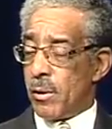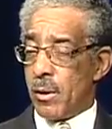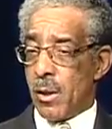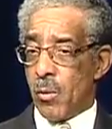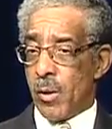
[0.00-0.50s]

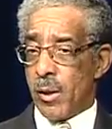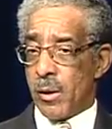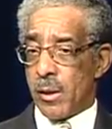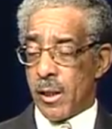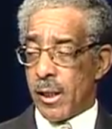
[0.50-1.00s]
We can
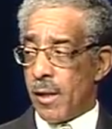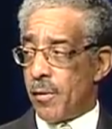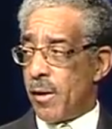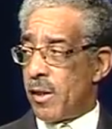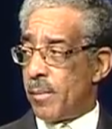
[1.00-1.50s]
say a lot of
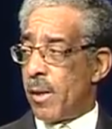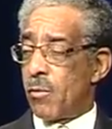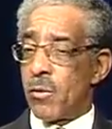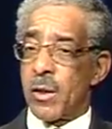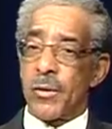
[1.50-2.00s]
things about
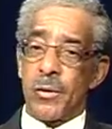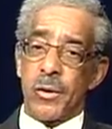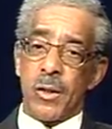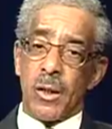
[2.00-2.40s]
Rutgers,